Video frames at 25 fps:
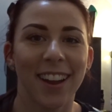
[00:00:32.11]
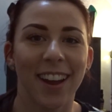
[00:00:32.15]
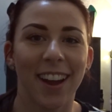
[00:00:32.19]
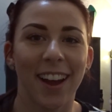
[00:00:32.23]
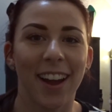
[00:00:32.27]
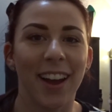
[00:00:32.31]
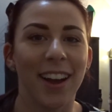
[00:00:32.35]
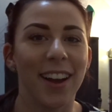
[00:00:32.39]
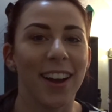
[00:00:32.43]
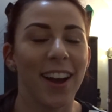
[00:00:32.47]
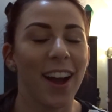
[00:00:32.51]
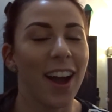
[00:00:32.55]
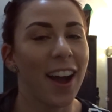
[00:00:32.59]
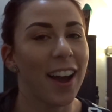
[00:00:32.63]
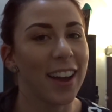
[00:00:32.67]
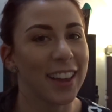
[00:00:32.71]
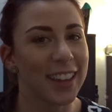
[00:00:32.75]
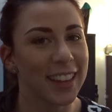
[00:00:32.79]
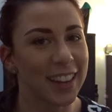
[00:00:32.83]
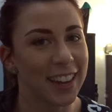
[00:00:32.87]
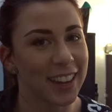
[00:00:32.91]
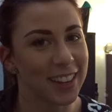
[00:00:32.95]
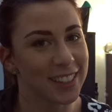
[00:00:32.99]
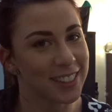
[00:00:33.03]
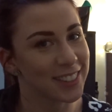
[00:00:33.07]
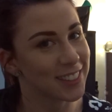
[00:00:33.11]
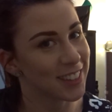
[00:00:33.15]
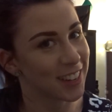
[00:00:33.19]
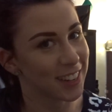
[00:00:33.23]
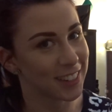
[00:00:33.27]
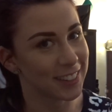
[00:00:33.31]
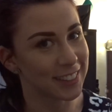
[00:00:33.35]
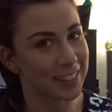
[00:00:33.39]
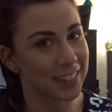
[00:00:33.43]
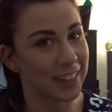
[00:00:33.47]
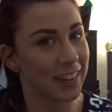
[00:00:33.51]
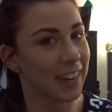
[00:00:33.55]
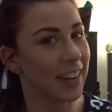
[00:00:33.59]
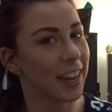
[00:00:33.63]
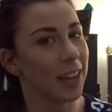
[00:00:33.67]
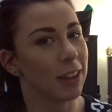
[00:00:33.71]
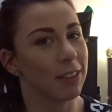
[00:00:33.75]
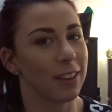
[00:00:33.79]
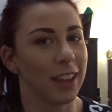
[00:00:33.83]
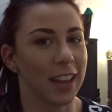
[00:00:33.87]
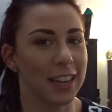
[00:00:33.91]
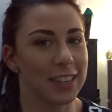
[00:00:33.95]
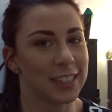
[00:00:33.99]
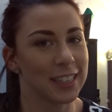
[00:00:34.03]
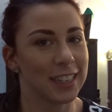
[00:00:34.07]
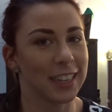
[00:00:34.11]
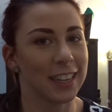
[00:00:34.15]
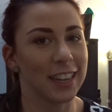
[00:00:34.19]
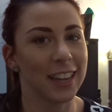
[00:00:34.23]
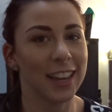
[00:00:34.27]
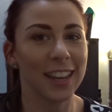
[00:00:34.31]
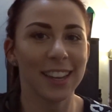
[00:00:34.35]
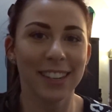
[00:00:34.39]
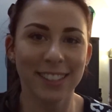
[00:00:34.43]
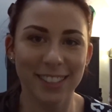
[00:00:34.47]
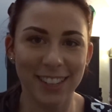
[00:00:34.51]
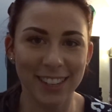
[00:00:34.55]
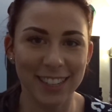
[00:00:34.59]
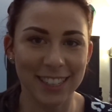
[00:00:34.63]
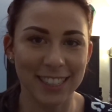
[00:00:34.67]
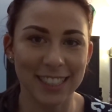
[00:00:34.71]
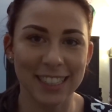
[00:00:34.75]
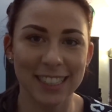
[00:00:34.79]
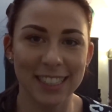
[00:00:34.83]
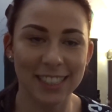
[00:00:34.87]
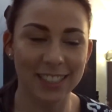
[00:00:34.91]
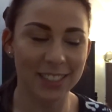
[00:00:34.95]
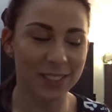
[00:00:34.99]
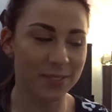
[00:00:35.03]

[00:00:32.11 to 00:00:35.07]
I certainly am getting excited.